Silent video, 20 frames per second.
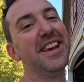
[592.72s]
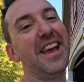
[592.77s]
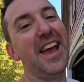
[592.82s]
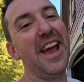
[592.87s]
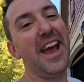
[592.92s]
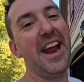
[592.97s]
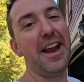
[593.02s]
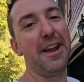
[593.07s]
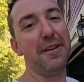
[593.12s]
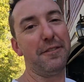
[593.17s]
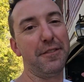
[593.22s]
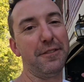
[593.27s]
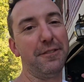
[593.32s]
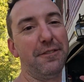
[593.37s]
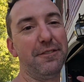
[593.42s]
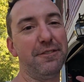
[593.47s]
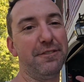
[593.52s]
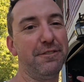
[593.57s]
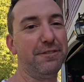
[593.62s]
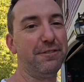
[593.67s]
and I
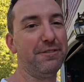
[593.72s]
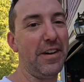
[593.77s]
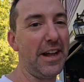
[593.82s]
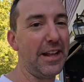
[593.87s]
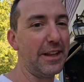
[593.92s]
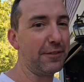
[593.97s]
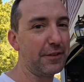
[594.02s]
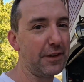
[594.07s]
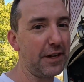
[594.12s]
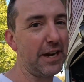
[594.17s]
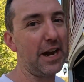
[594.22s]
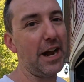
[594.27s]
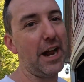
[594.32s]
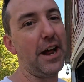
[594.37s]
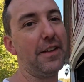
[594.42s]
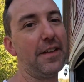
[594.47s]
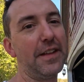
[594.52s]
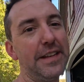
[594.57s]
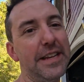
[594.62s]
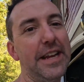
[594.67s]
finally figured out
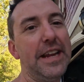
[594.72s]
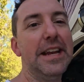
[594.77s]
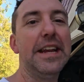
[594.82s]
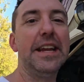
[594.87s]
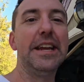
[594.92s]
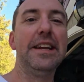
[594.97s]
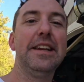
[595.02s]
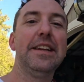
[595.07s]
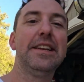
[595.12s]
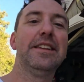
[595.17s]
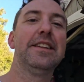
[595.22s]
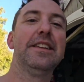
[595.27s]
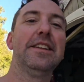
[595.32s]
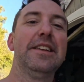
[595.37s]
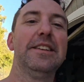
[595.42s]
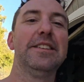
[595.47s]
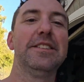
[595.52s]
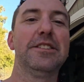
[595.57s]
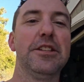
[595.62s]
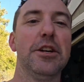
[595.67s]
how they did it.
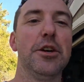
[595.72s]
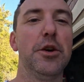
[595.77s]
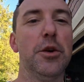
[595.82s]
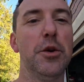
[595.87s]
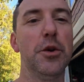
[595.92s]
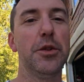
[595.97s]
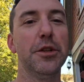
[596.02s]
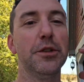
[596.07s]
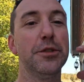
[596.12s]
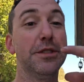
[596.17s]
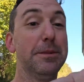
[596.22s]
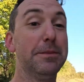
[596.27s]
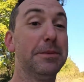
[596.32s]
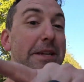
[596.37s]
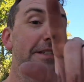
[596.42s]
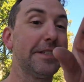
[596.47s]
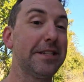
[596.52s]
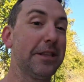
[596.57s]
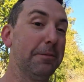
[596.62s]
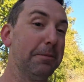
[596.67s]
So the zip
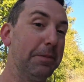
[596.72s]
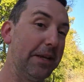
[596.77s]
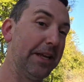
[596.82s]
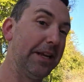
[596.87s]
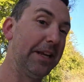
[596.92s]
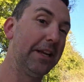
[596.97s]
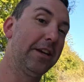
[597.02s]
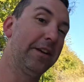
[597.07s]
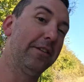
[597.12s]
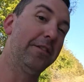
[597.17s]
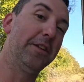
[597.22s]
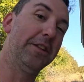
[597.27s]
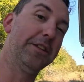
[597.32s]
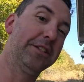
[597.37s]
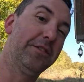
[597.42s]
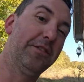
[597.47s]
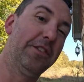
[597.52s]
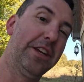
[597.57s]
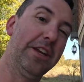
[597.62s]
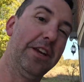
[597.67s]
ties at the beginning of all
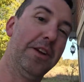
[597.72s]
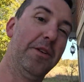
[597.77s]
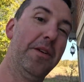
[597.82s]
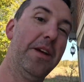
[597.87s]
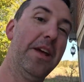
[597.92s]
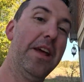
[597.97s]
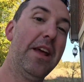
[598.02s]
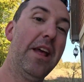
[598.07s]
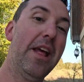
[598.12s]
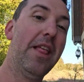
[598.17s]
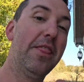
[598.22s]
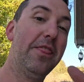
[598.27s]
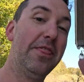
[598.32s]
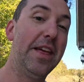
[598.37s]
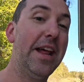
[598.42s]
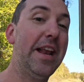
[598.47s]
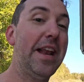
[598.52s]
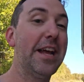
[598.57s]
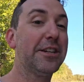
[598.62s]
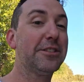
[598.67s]
this video,
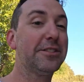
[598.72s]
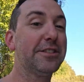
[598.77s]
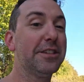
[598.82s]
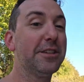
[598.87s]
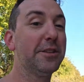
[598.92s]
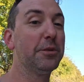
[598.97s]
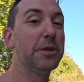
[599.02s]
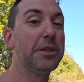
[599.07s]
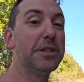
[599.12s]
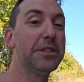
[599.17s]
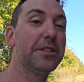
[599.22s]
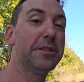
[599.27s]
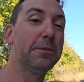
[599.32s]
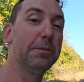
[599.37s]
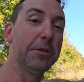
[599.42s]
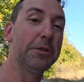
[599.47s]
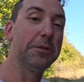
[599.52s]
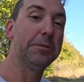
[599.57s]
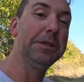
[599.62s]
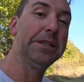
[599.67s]
that actually was
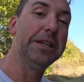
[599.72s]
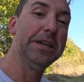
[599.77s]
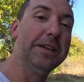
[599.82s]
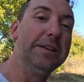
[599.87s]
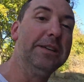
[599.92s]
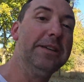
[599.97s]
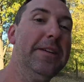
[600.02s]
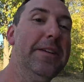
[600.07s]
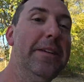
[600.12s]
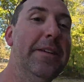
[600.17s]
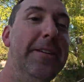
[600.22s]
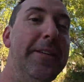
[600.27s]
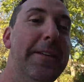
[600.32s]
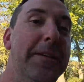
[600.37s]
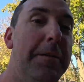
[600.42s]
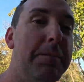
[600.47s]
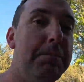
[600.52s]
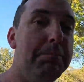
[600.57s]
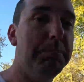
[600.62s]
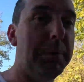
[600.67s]
supposed to be done.
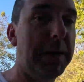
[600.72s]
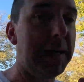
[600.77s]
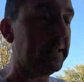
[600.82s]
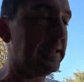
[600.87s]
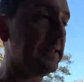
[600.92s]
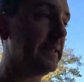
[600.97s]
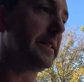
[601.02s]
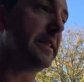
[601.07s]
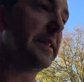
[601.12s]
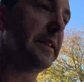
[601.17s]
But,